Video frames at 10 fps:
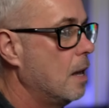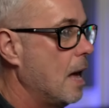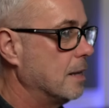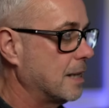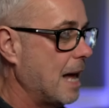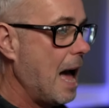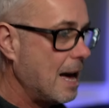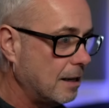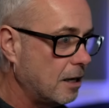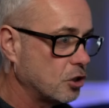It's going to
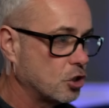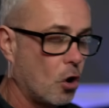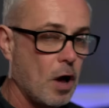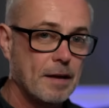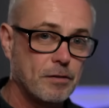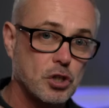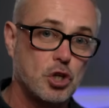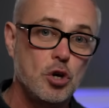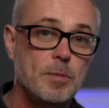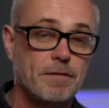analyze the shot, and if there's a
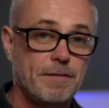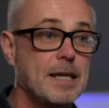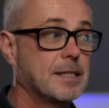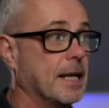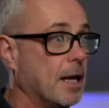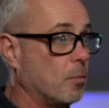human face in it,